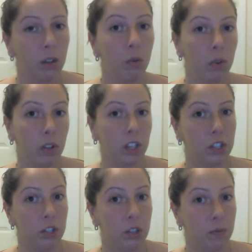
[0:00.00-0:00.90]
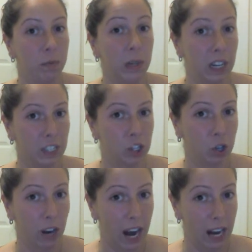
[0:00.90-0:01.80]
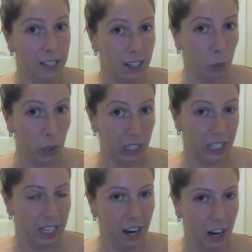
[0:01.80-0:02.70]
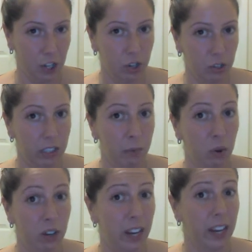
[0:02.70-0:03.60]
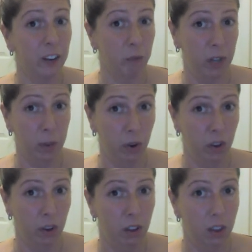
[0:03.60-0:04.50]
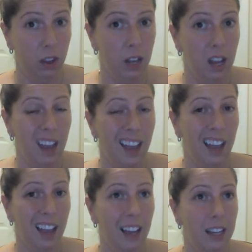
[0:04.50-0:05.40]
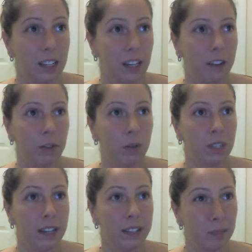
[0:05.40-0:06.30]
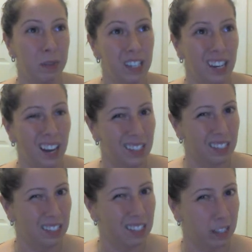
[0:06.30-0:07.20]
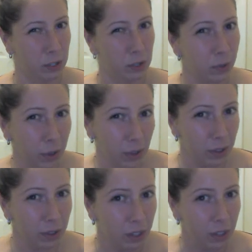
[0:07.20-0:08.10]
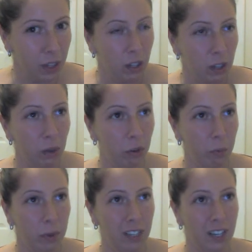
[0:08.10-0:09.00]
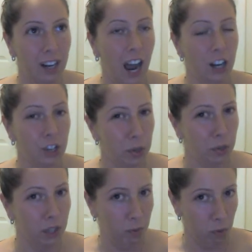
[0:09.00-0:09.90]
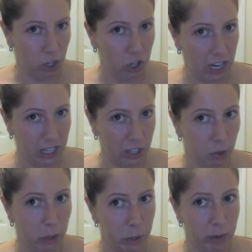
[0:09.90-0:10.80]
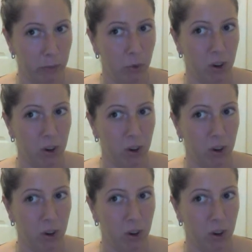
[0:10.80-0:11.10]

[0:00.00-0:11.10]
you will be attracted really naturally to more negative people. And if you tend to be not successful, you will be naturally more attracted to other people